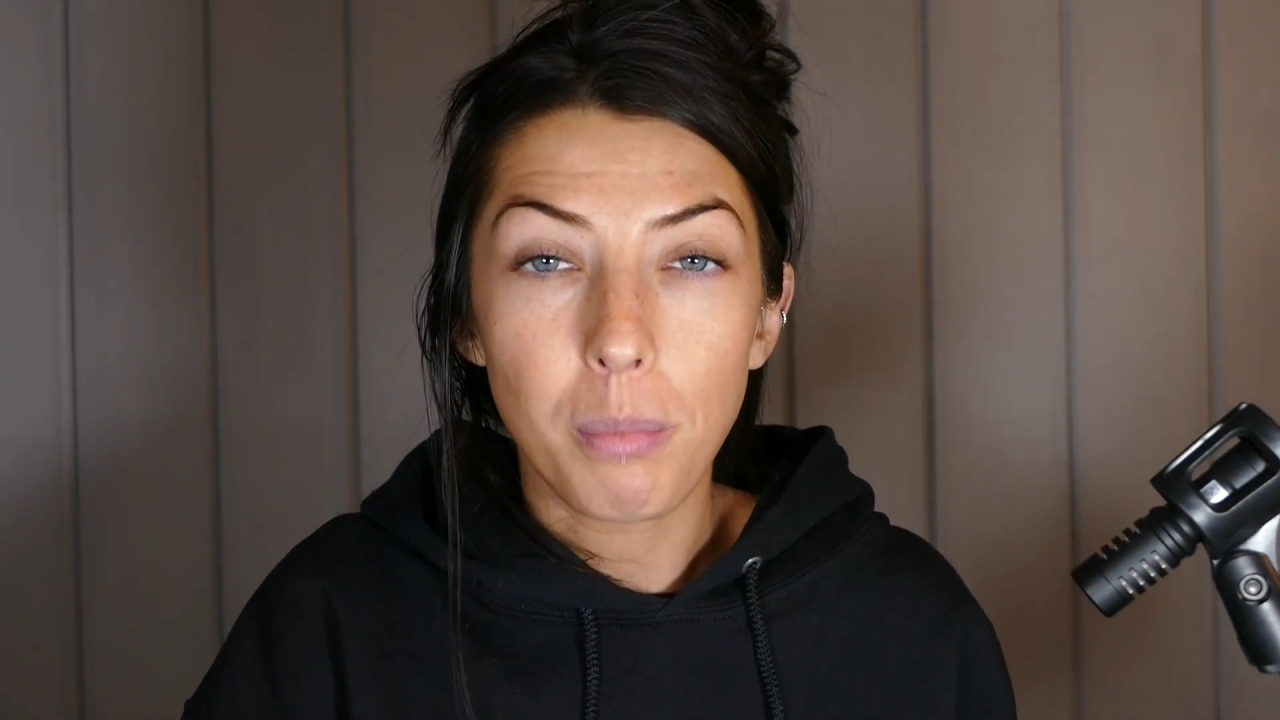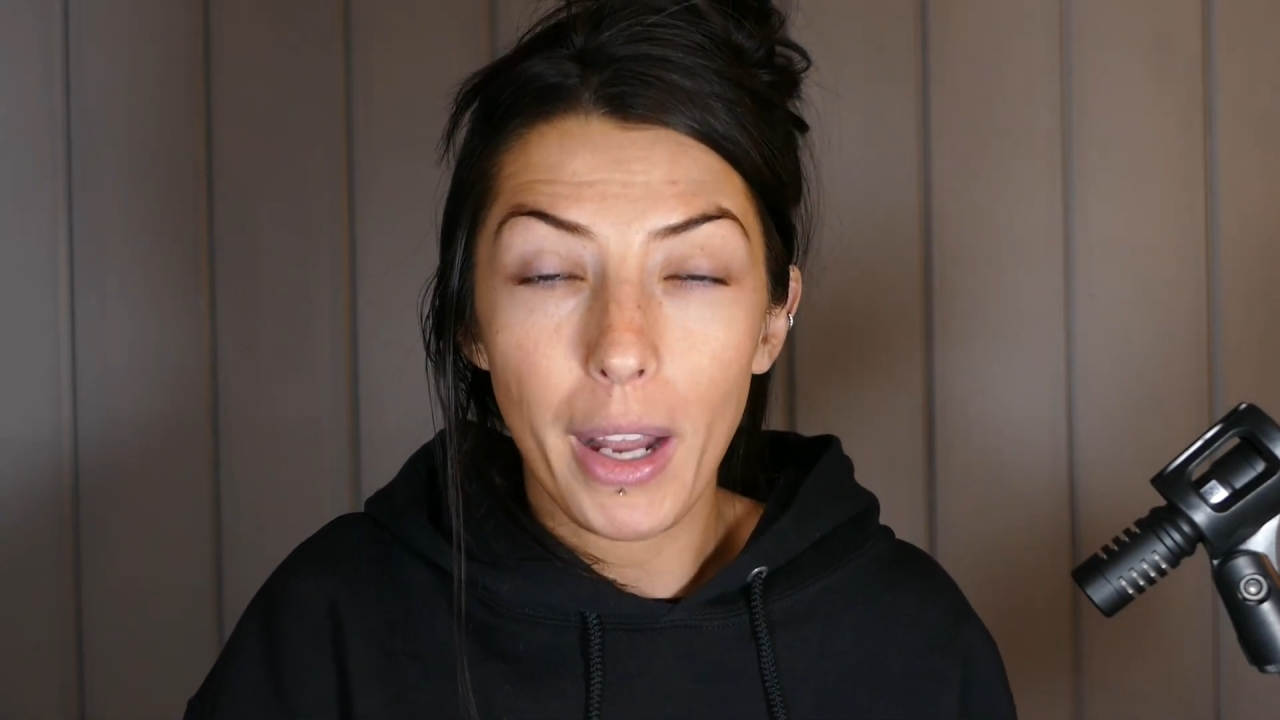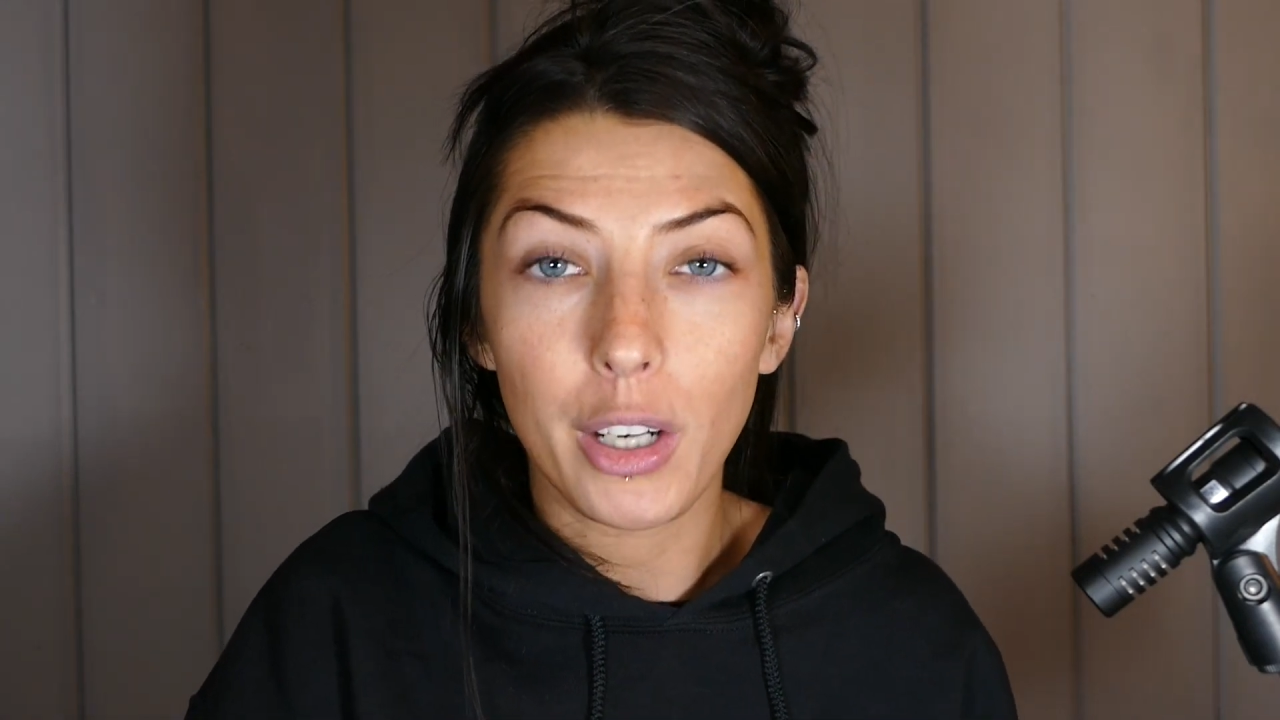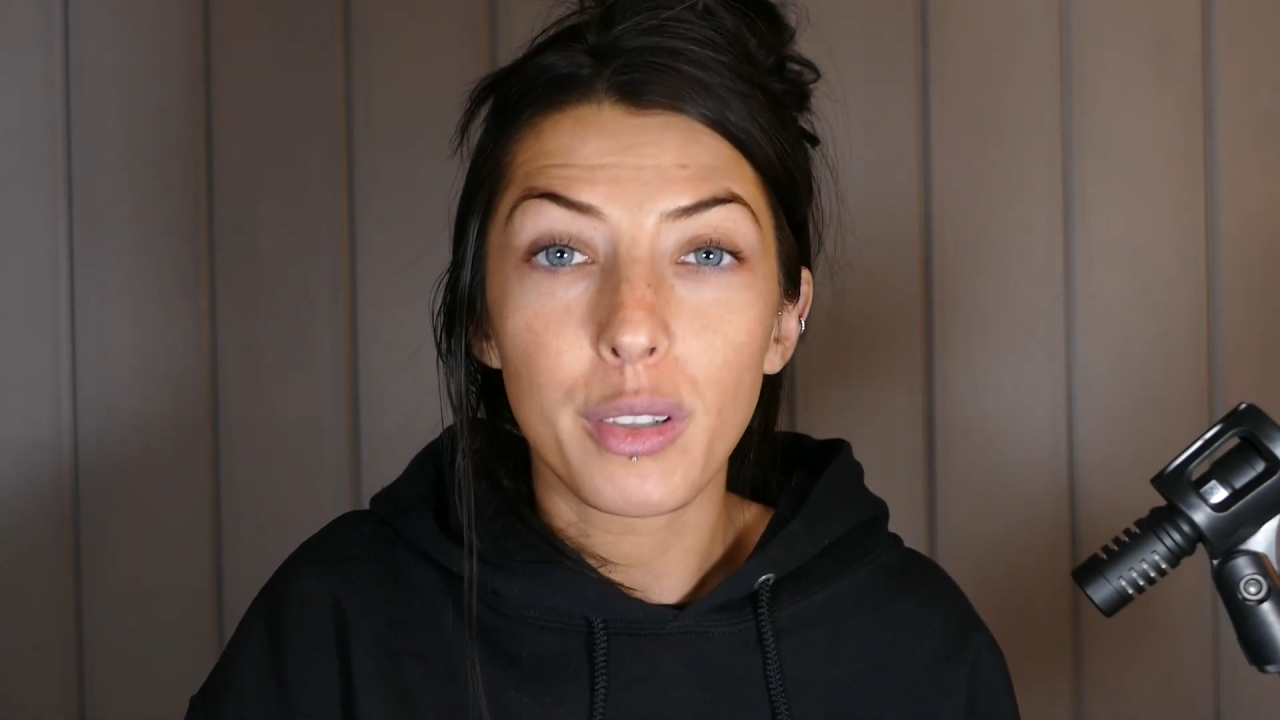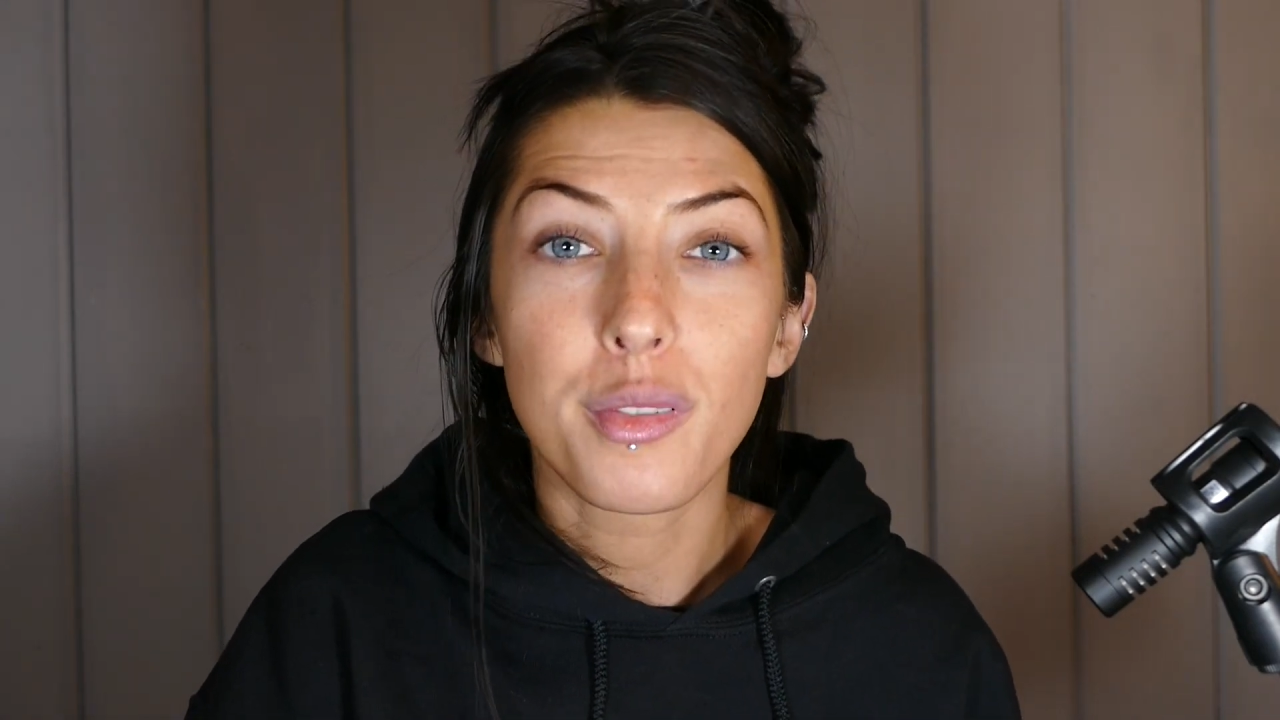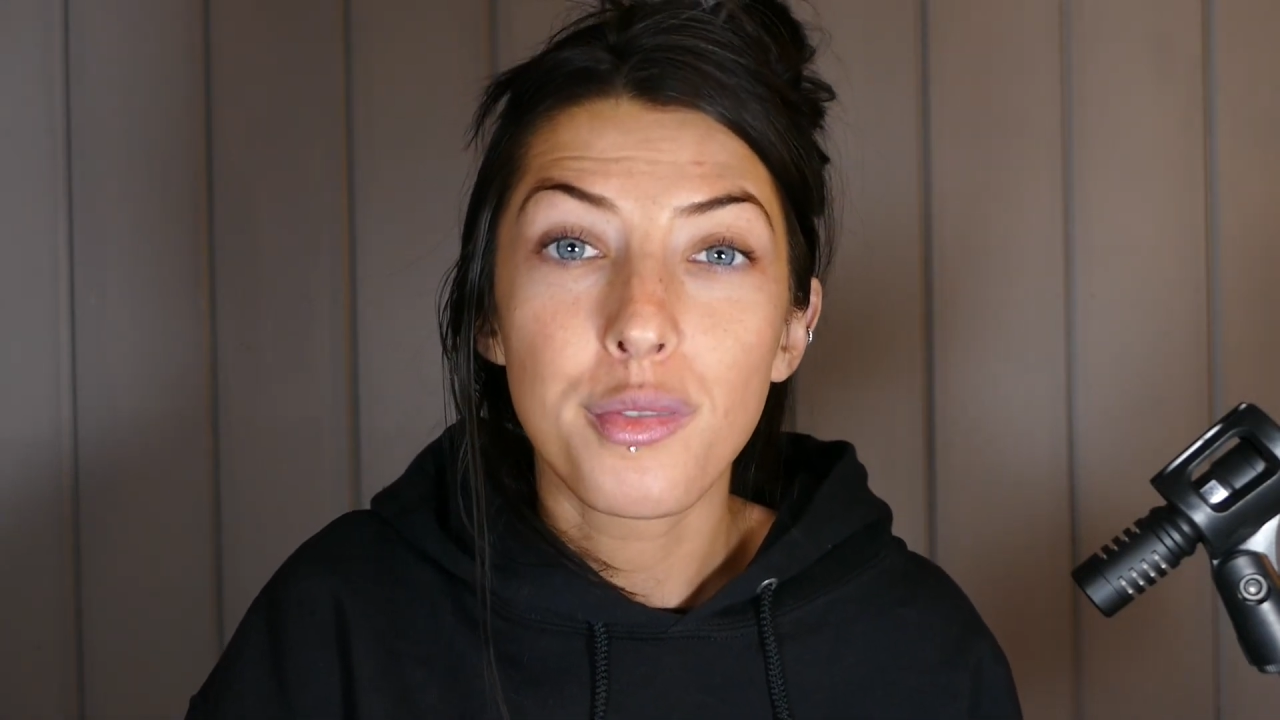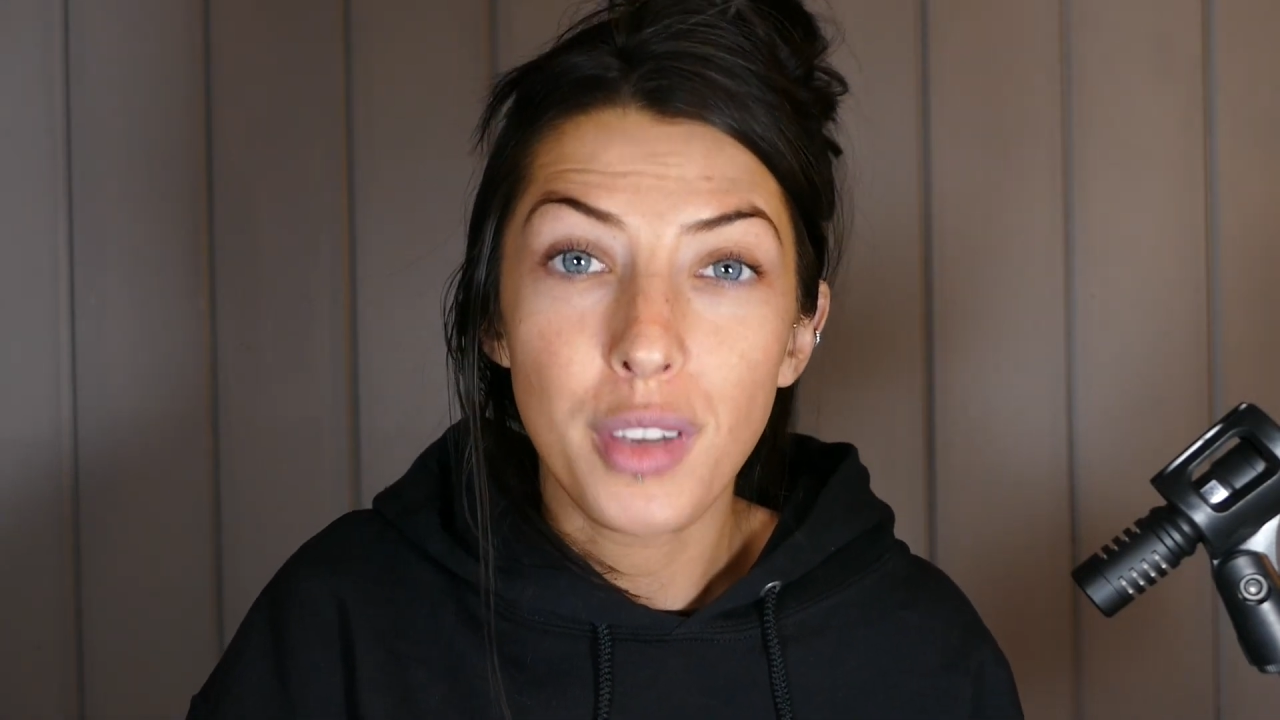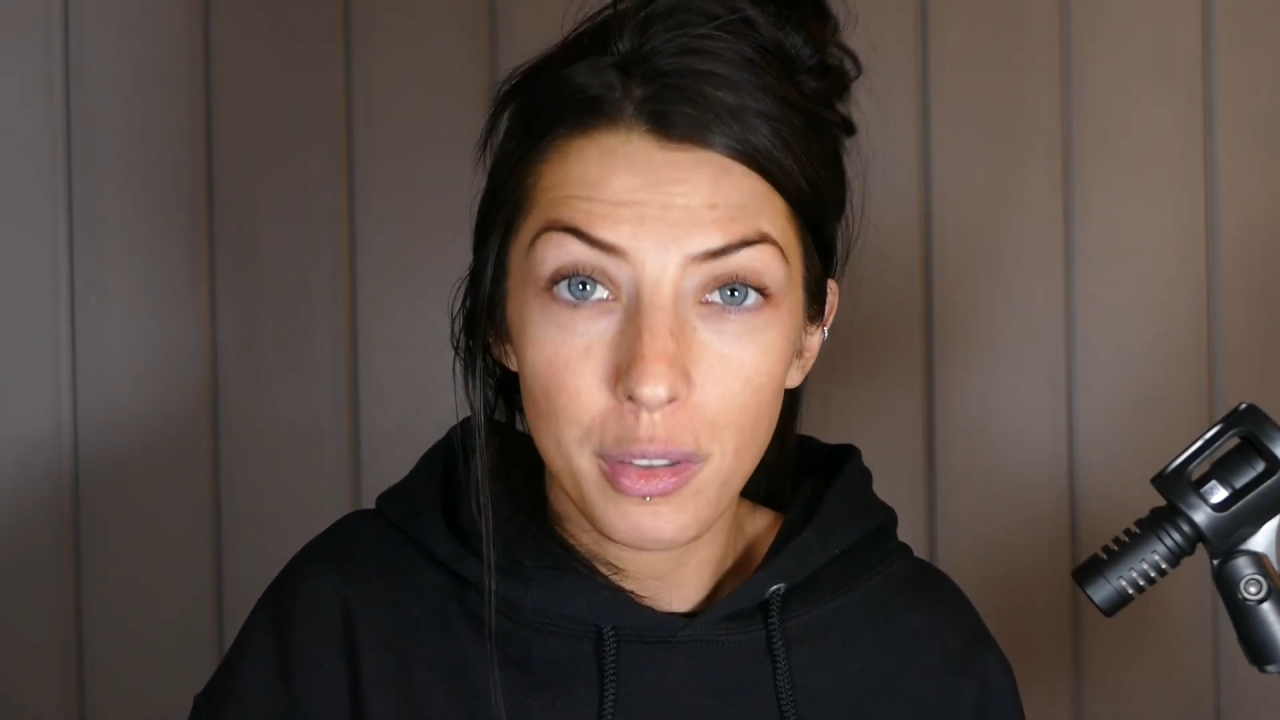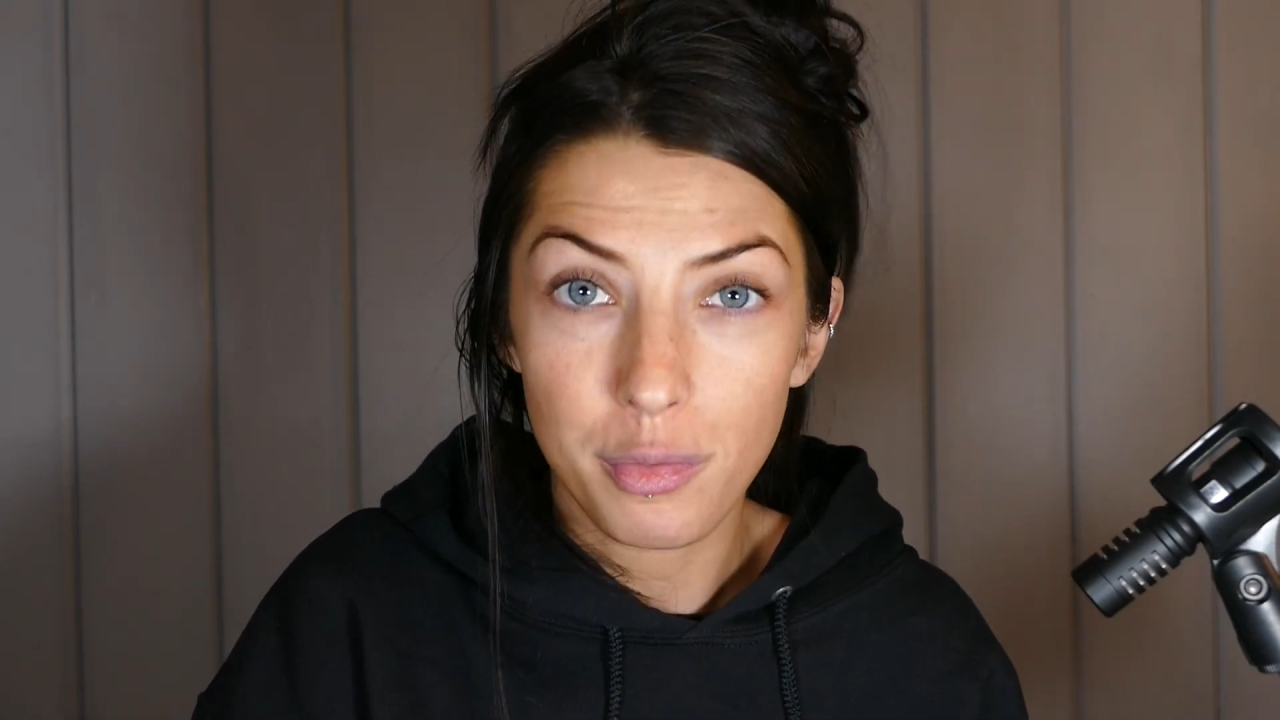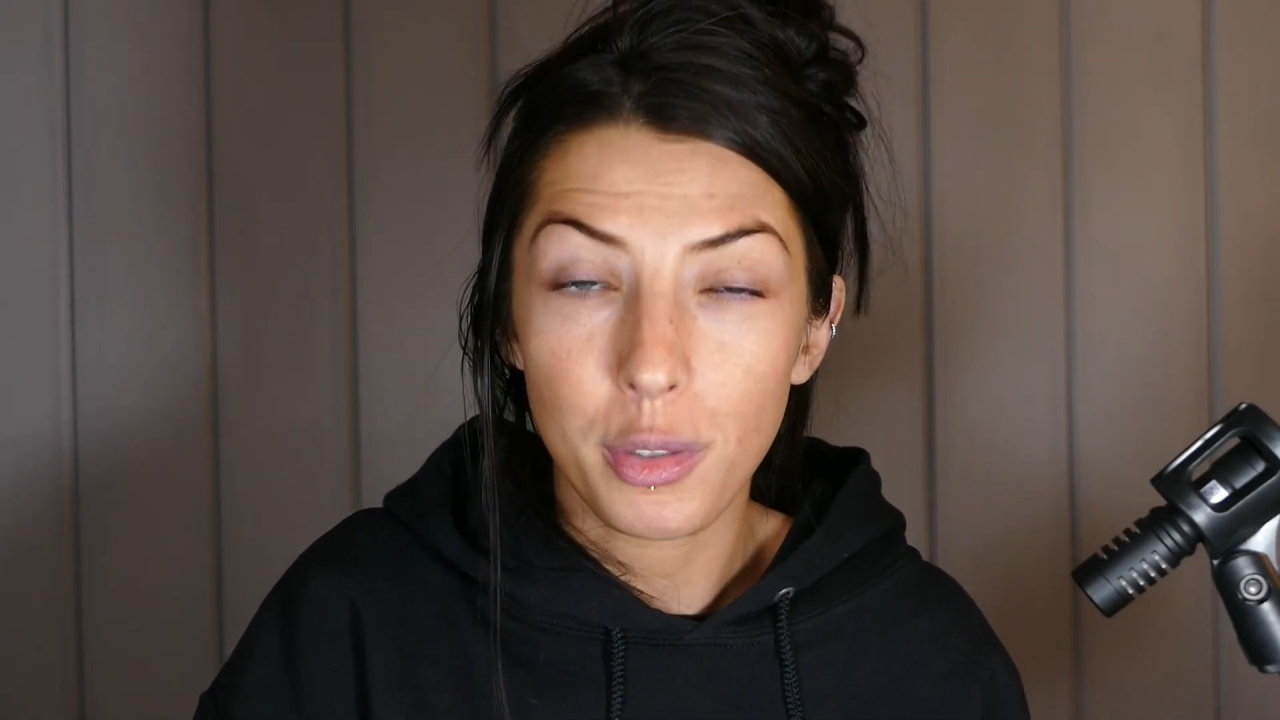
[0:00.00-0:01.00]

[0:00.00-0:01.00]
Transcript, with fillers: better fit